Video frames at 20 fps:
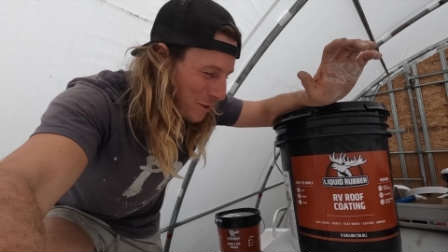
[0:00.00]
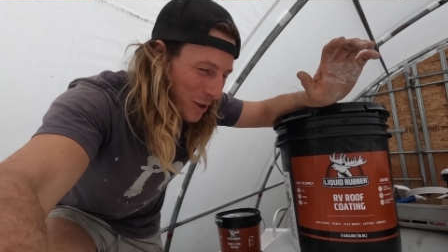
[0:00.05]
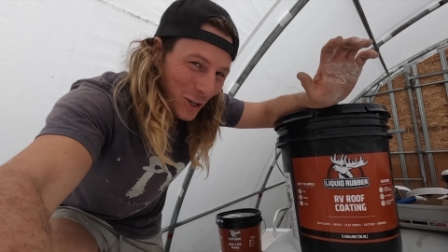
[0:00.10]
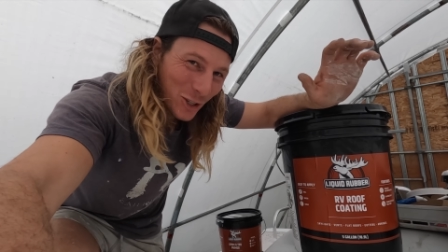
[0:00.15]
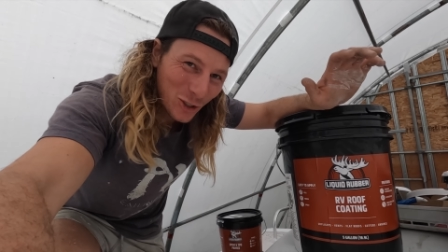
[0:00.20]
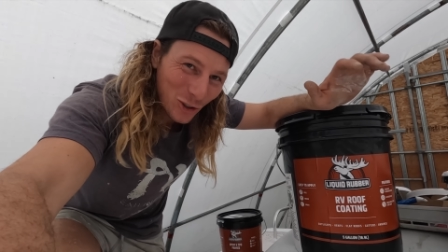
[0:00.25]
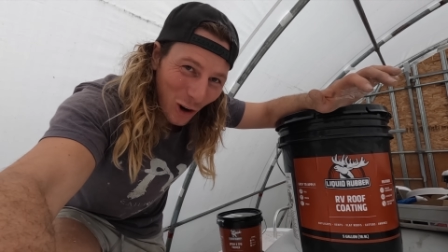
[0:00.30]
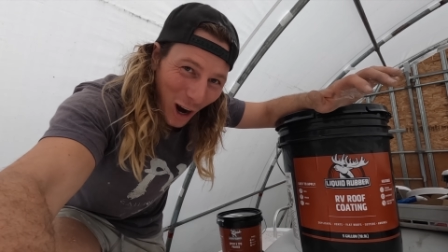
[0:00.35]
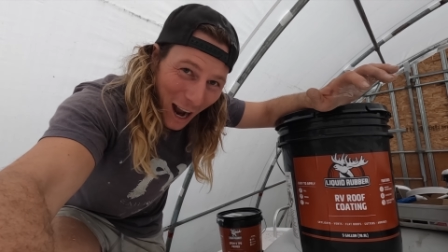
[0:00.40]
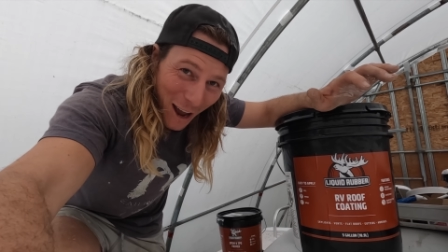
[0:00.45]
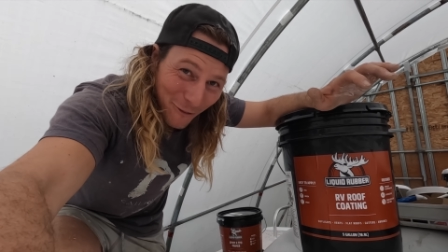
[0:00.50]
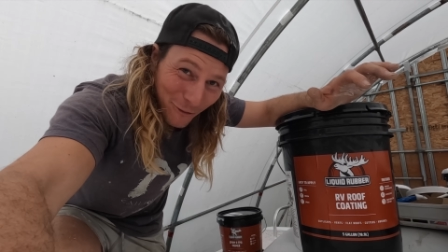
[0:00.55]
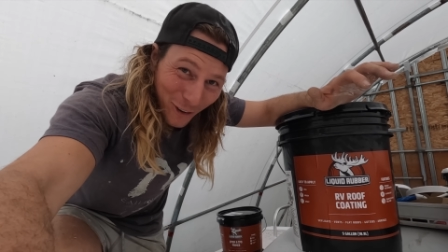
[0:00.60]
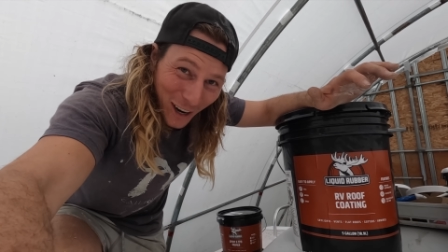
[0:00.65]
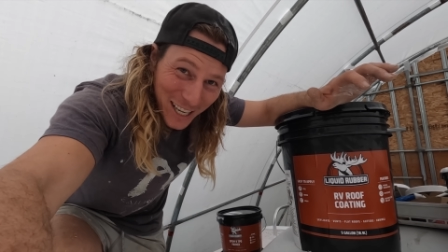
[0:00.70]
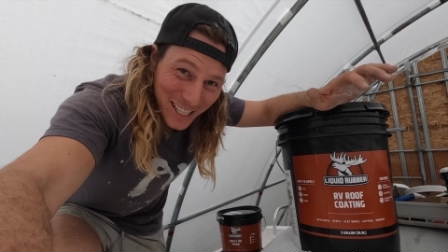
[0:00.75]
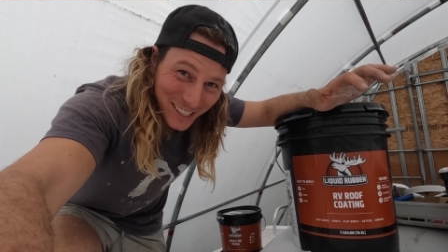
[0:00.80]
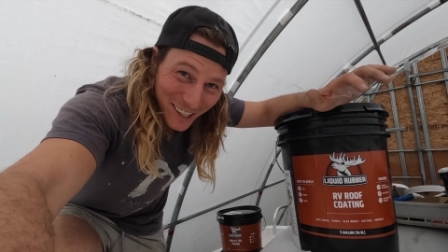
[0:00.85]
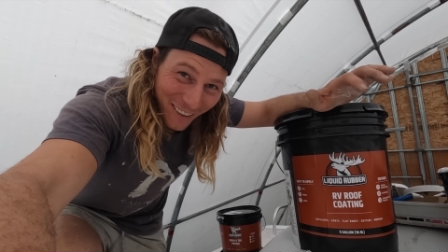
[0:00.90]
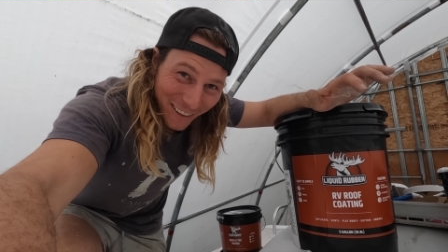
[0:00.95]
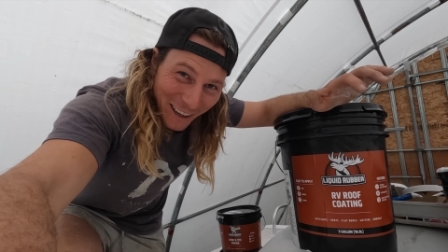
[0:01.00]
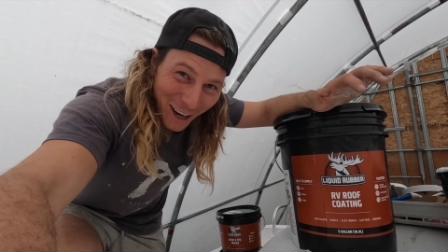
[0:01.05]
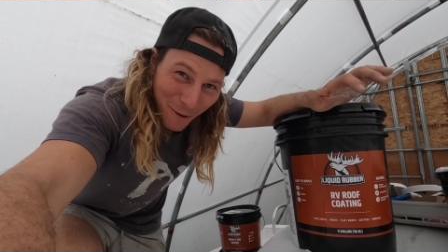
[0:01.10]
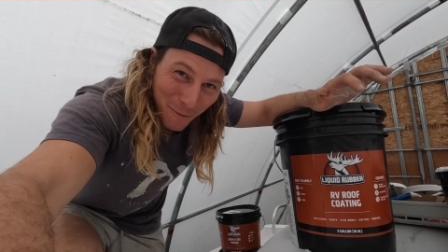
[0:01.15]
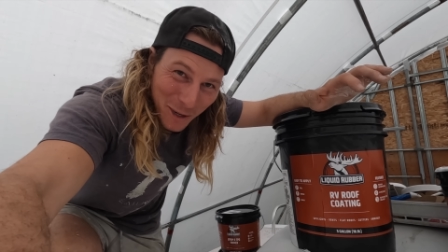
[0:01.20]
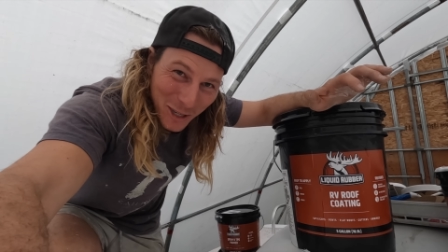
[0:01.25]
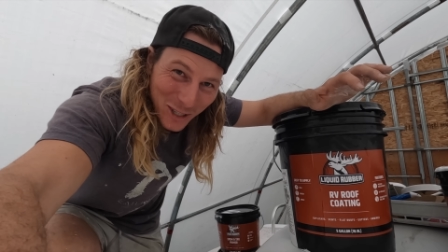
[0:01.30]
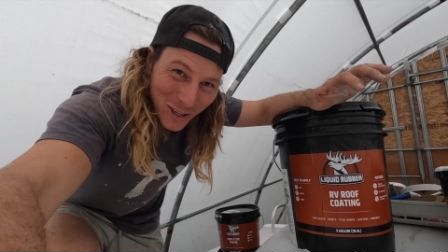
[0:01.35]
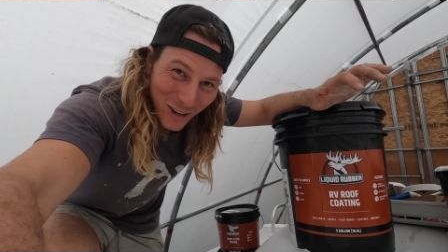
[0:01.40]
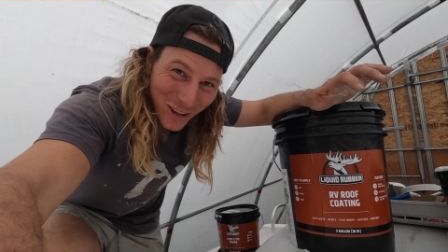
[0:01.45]
try and find someone to help
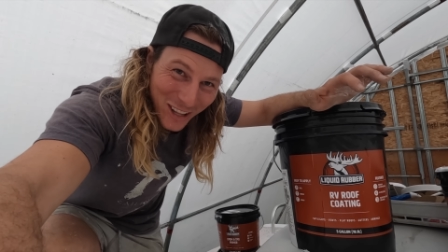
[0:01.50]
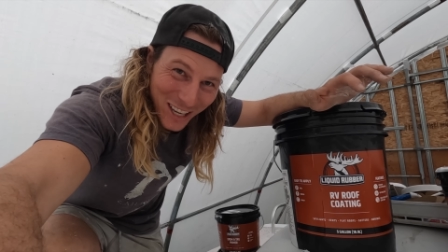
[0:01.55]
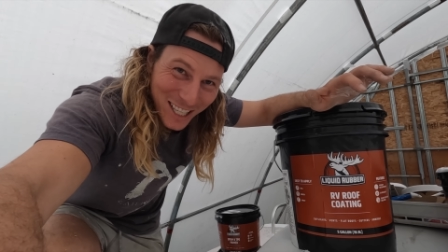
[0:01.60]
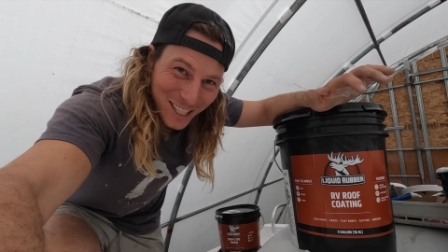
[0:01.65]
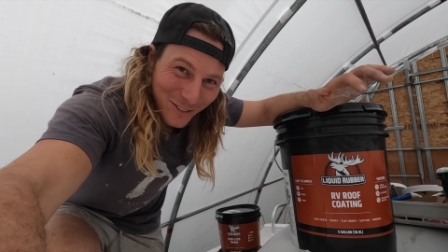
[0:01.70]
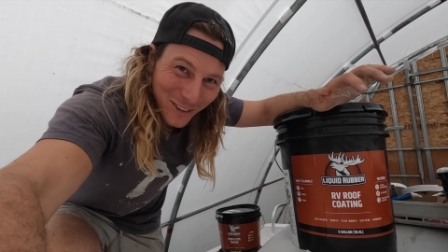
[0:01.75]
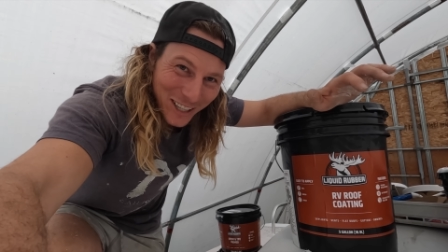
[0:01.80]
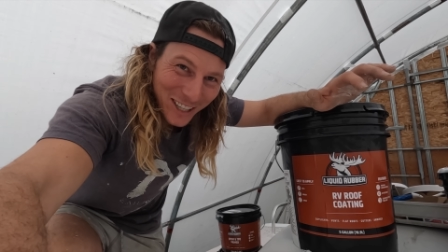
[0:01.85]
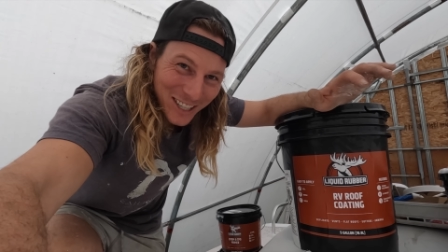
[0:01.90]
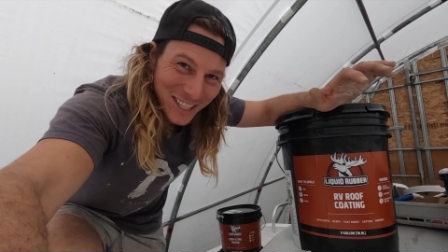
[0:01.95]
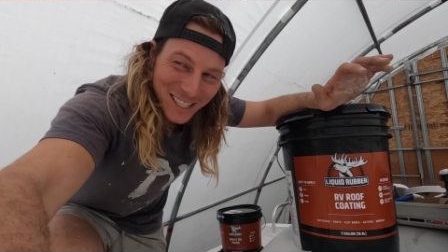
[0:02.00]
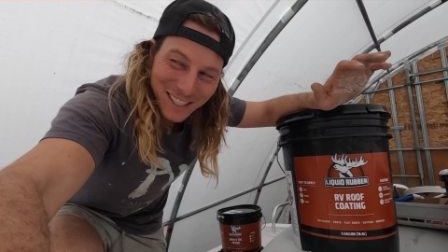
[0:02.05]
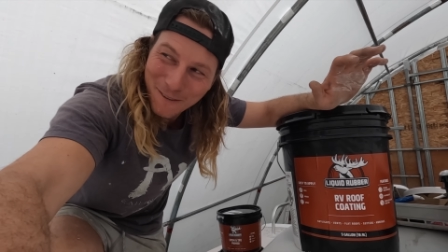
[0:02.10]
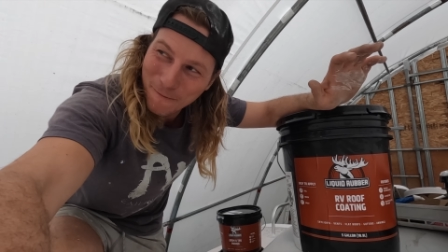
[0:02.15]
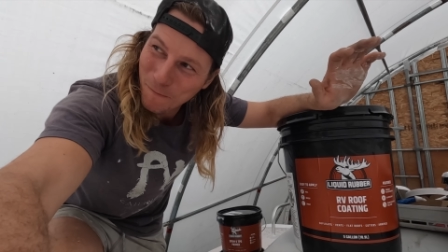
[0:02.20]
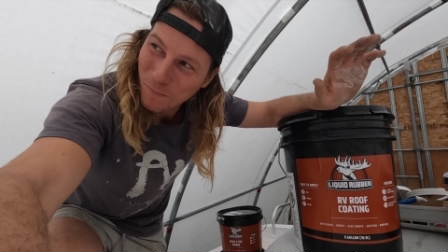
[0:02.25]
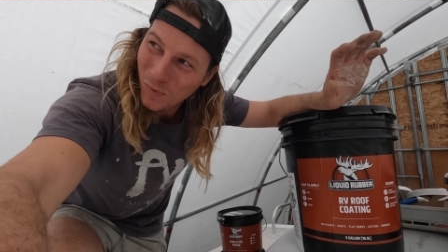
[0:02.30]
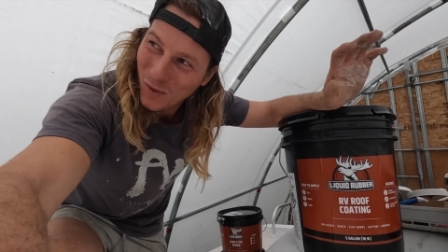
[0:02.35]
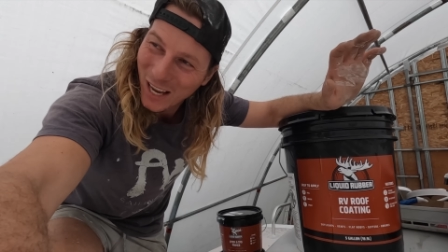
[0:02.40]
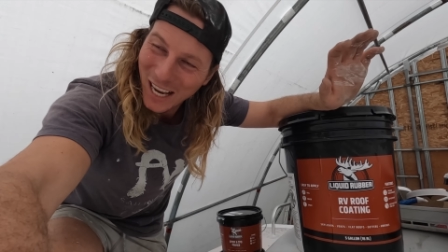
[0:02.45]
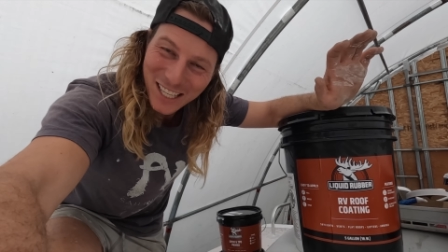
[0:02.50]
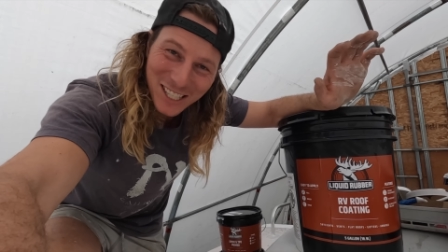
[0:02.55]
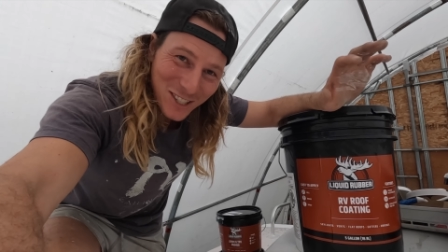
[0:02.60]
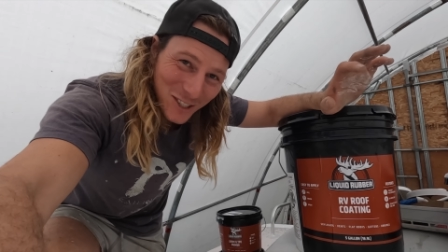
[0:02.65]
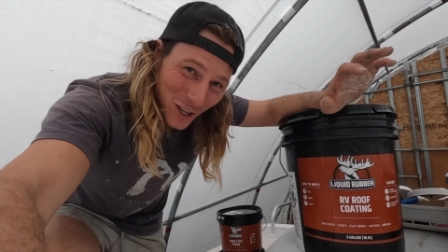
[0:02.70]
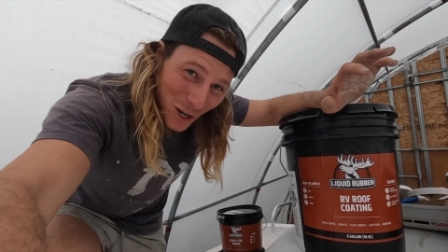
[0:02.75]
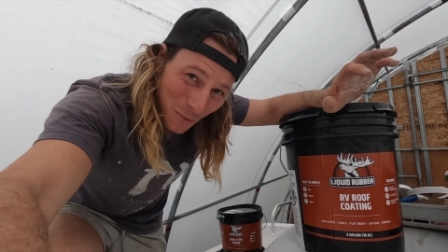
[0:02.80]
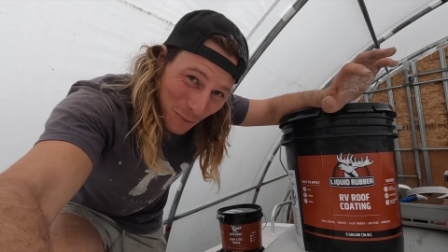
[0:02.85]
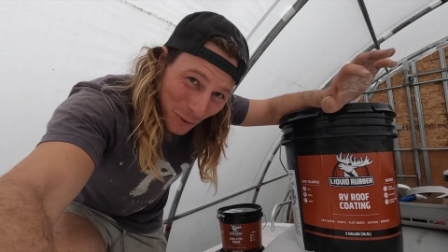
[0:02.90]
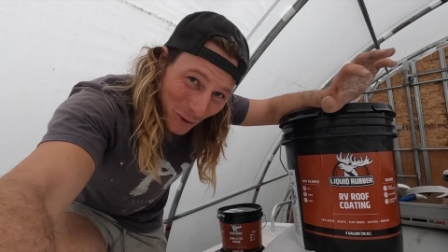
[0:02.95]
you do this because it's
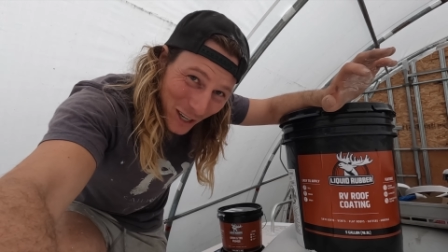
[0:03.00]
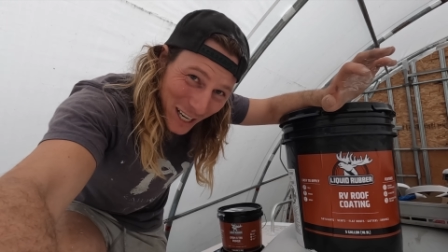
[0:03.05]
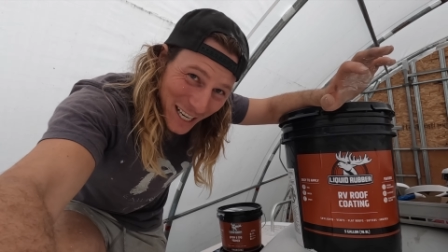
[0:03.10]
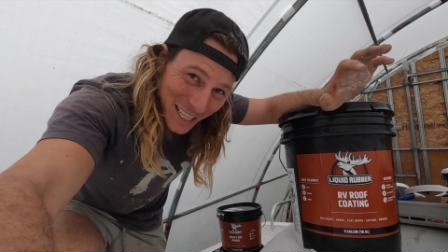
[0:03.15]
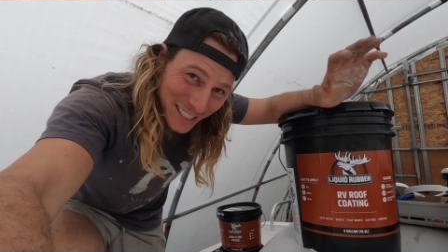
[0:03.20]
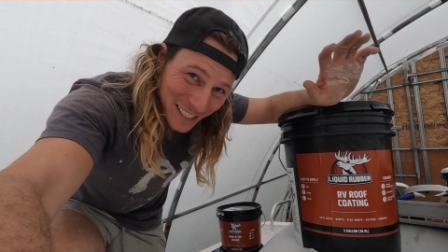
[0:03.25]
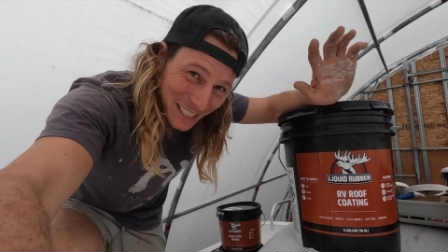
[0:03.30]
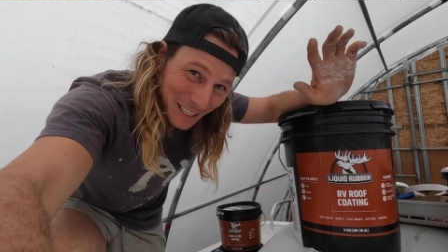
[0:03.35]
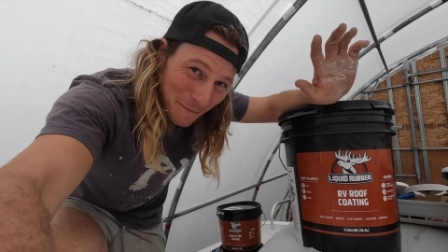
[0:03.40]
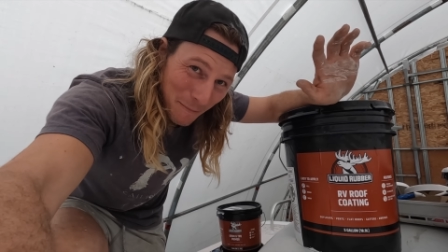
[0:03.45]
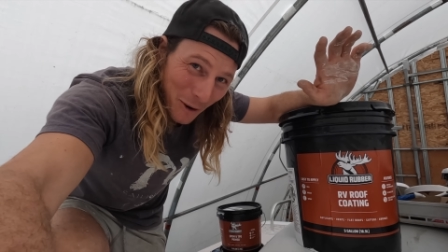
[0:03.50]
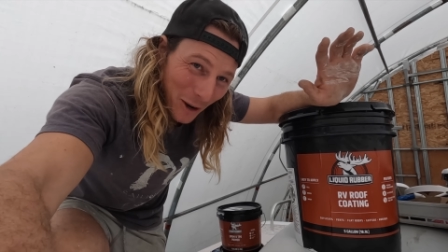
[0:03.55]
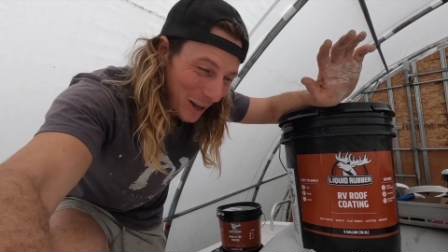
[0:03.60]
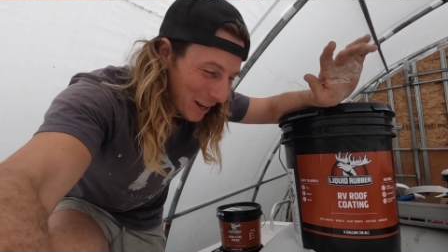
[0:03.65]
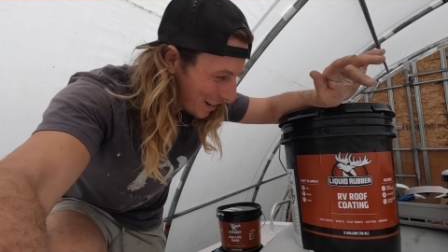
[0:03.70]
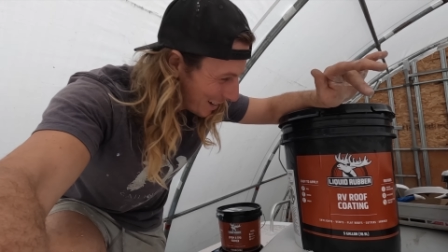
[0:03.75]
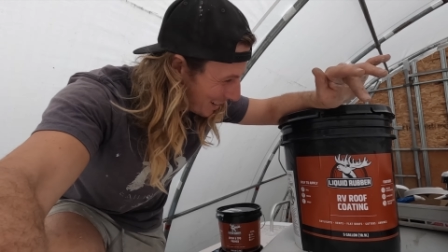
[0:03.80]
super easy, but